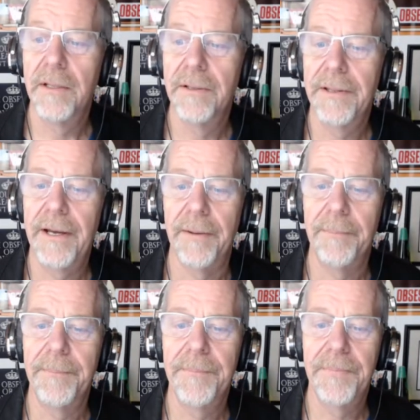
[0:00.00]
Yeah,
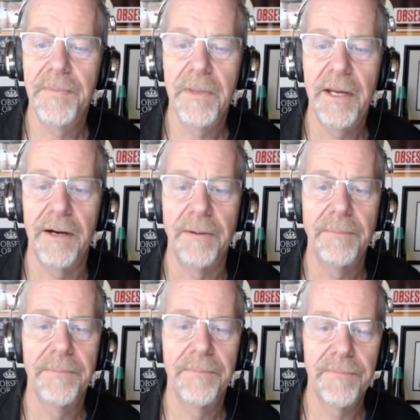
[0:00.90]
there.
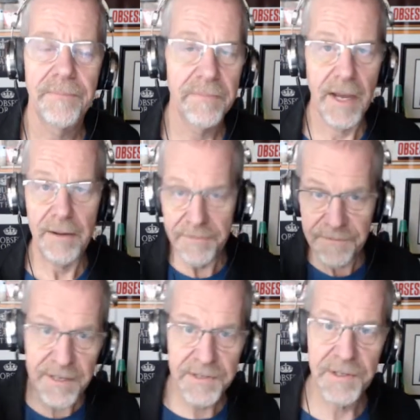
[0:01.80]
I would
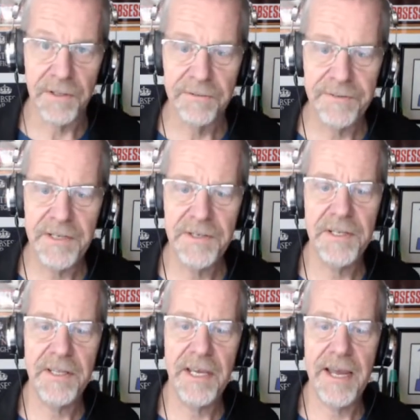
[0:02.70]
face her to
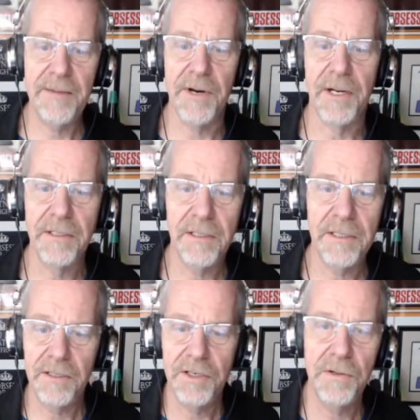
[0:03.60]
the camera. Look,
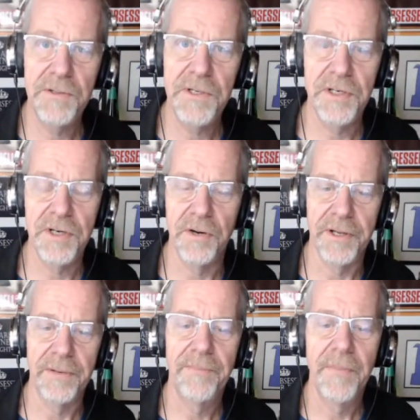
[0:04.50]
her toes are
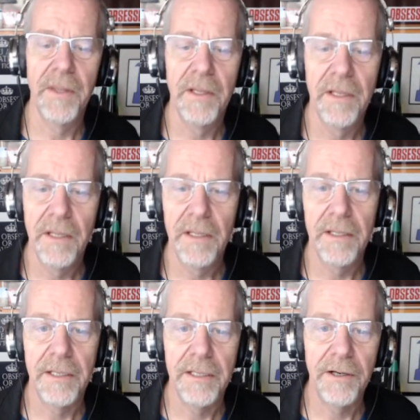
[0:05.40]
showing.
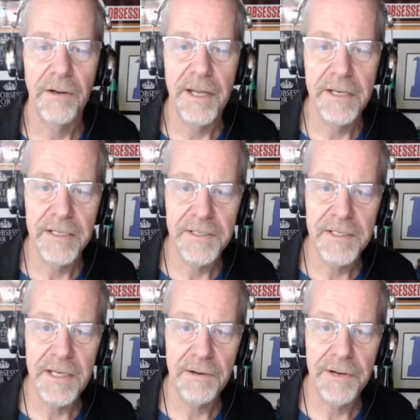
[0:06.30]
You know, and
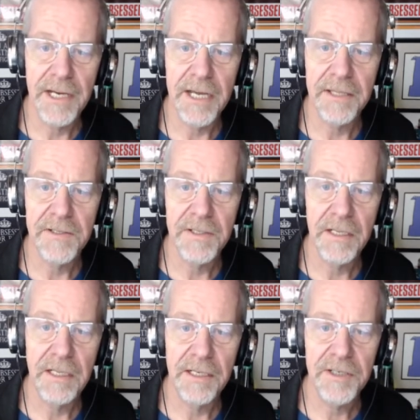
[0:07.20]
see how I got this
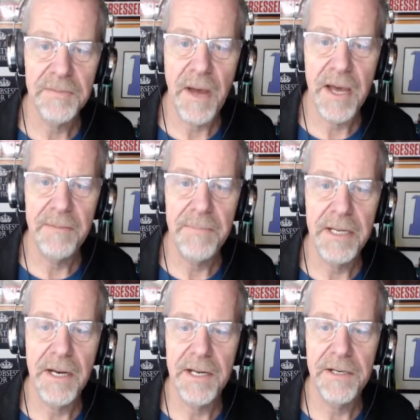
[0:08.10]
clear spot in
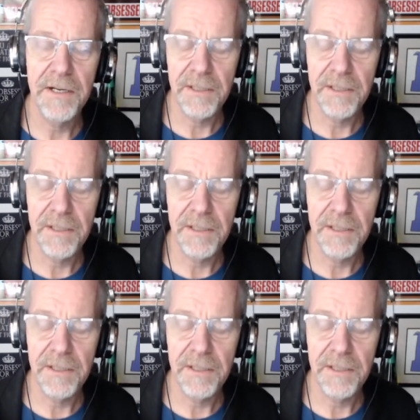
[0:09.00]
behind her?